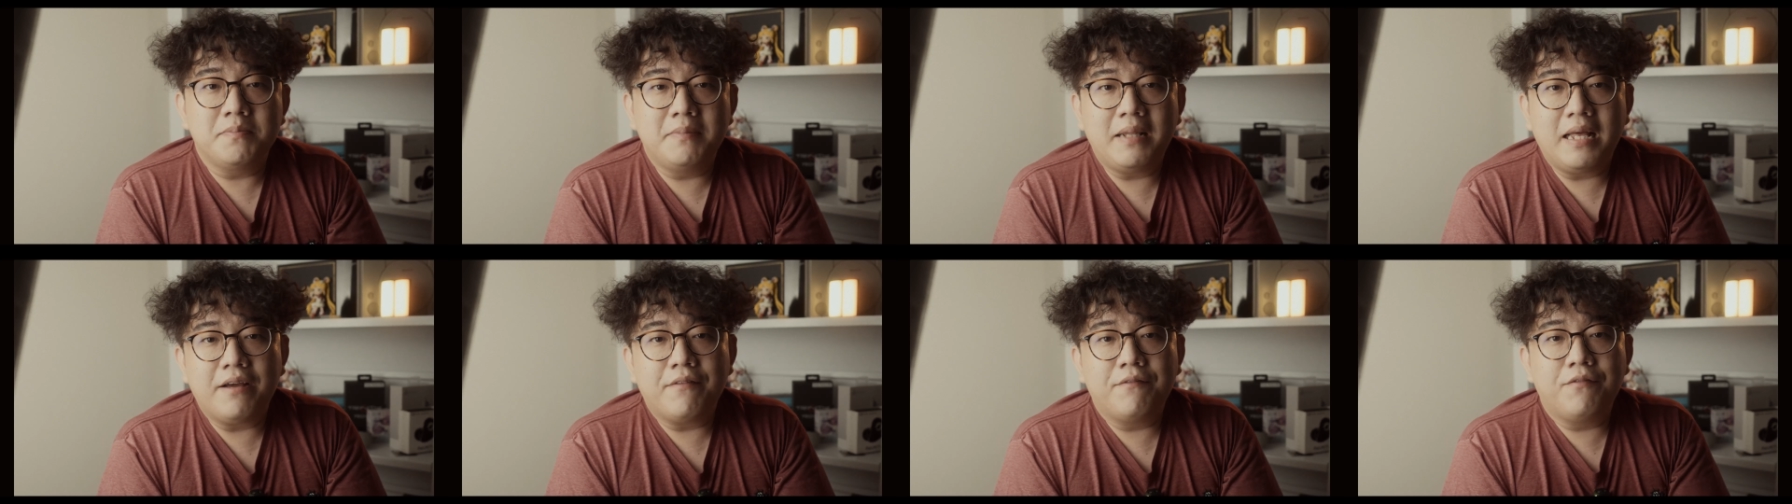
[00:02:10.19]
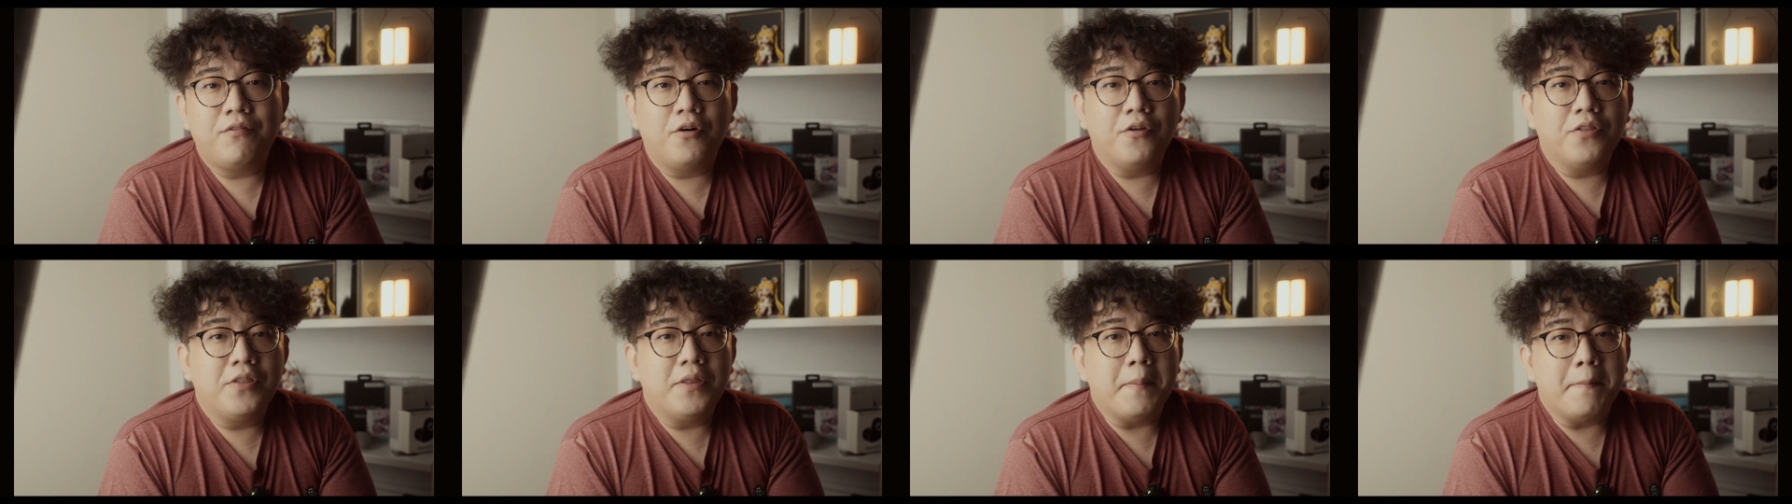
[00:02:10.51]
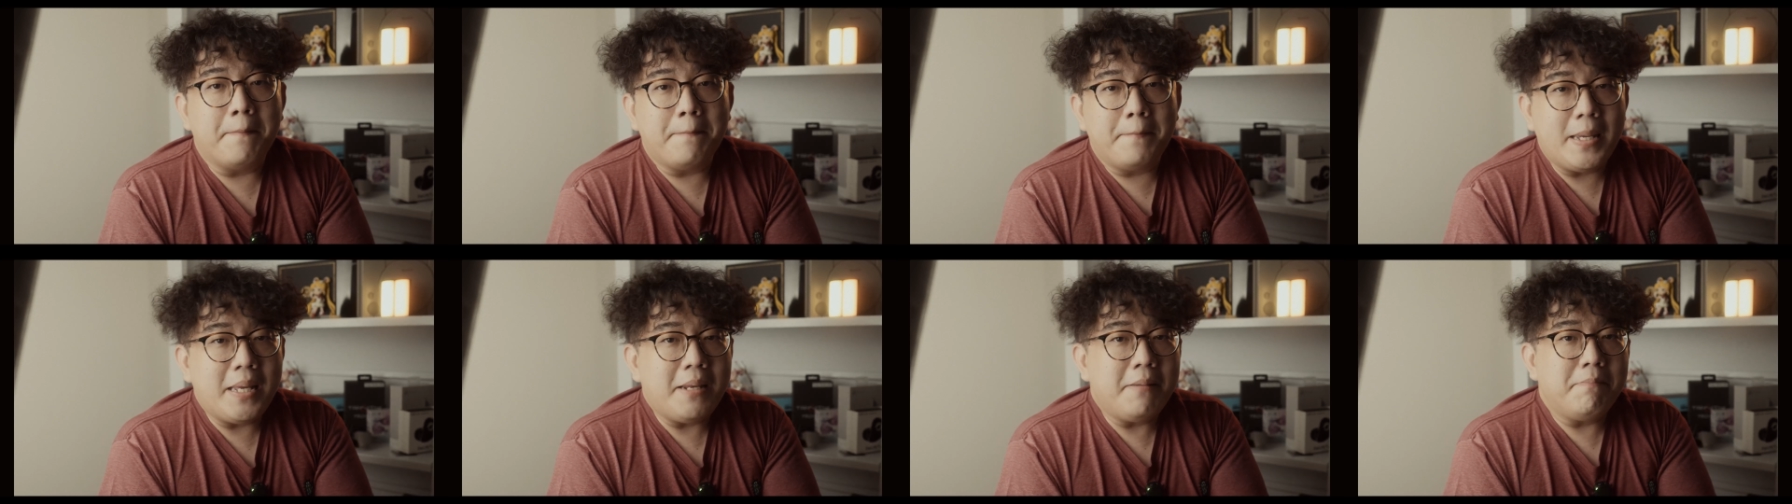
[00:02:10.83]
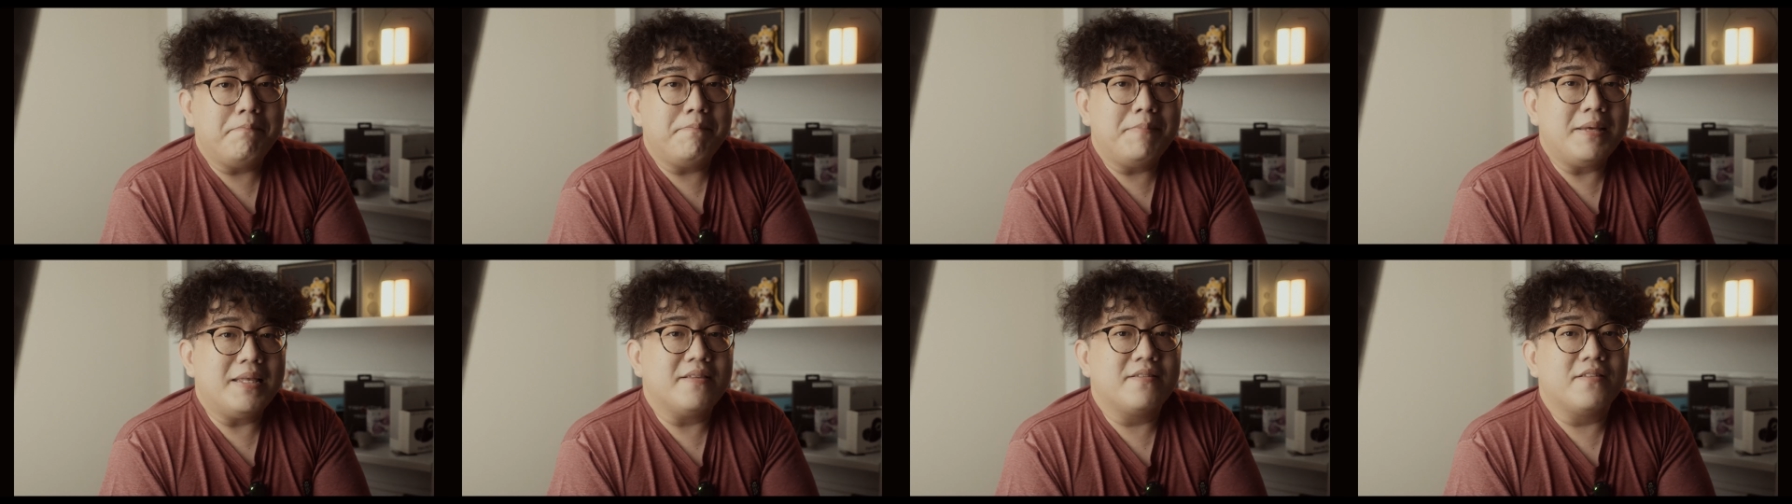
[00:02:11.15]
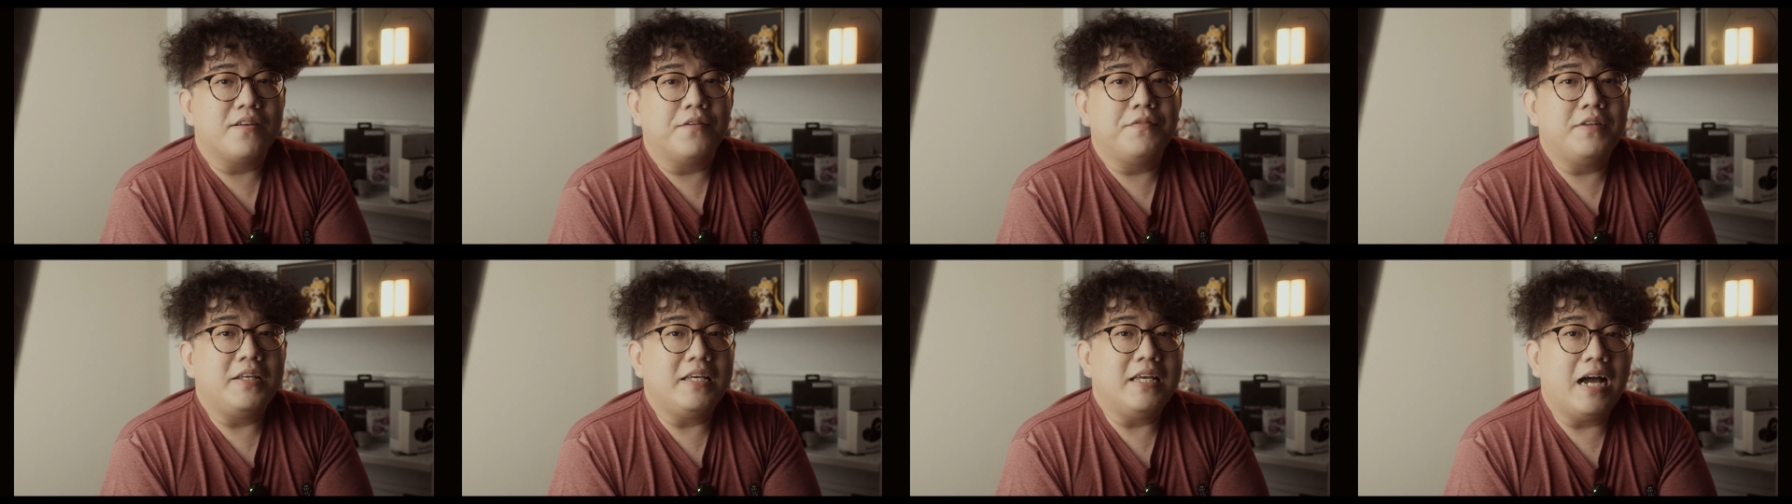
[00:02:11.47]
black for the main bits
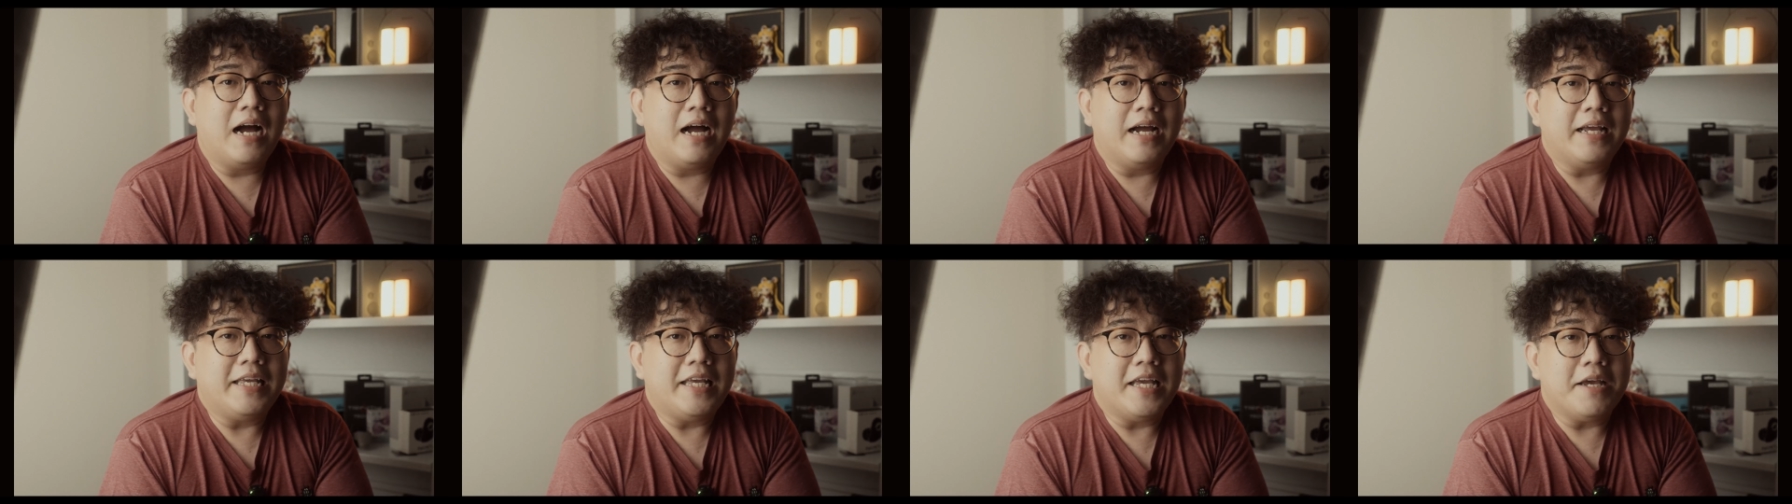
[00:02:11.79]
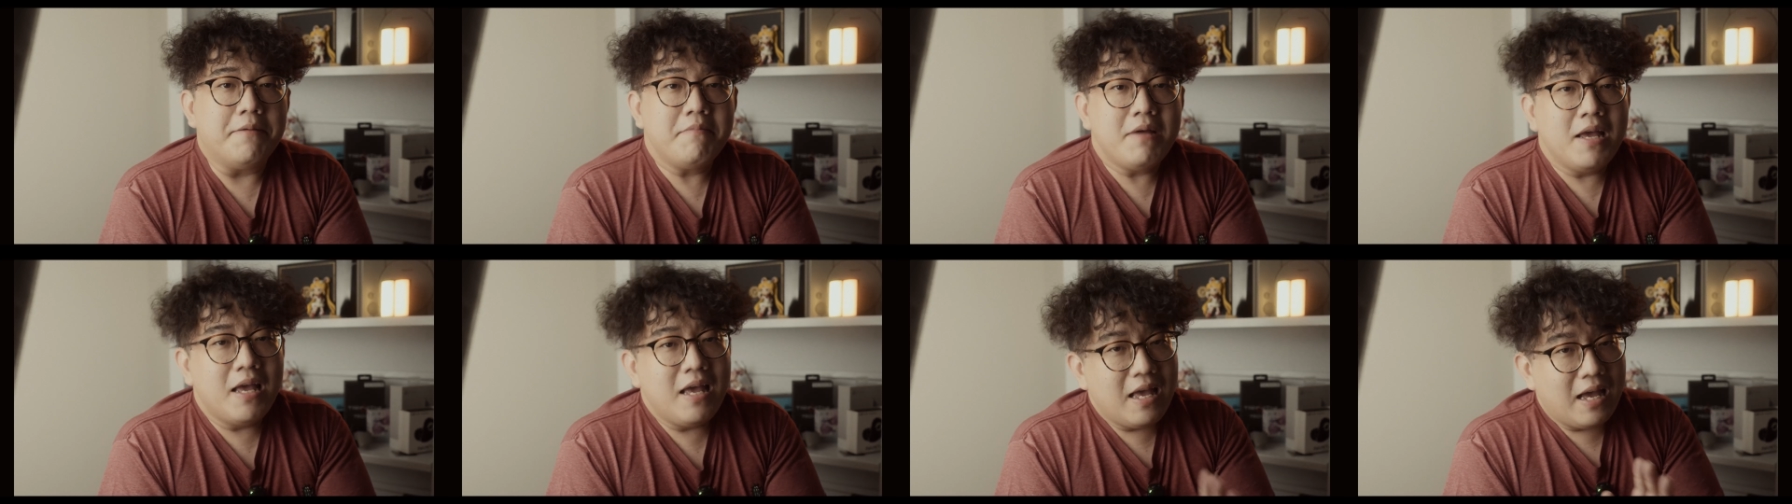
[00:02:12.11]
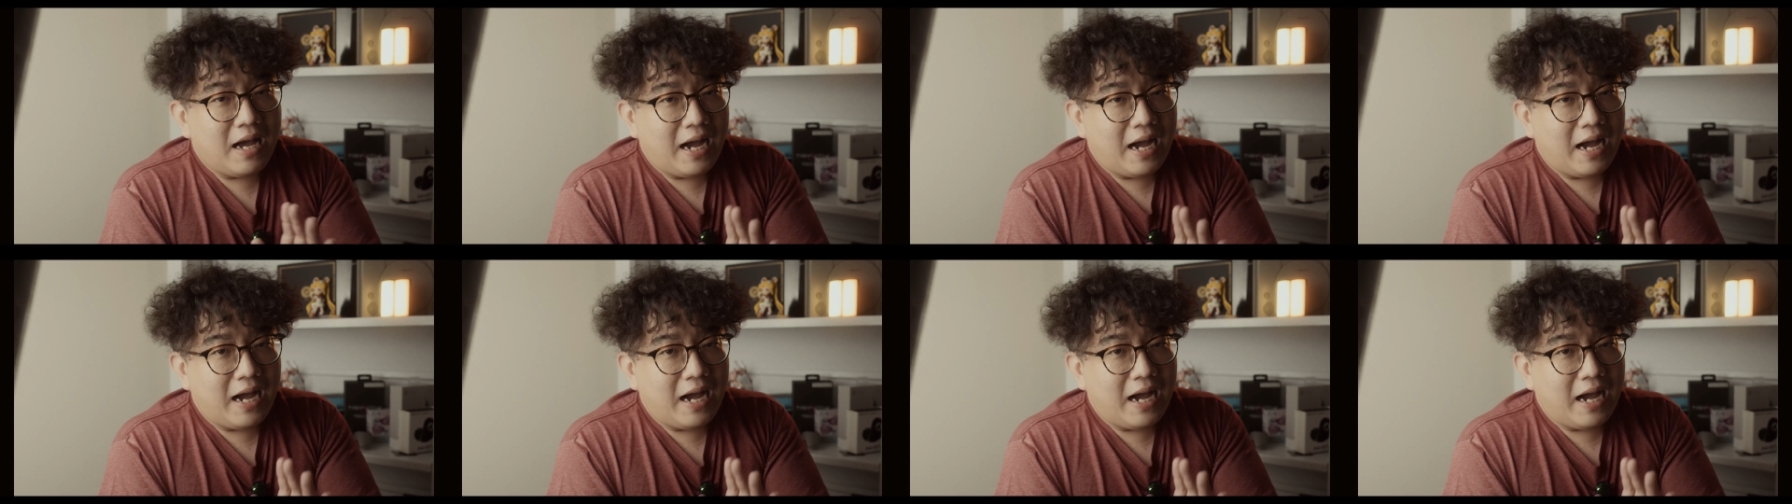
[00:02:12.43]
of the IEM.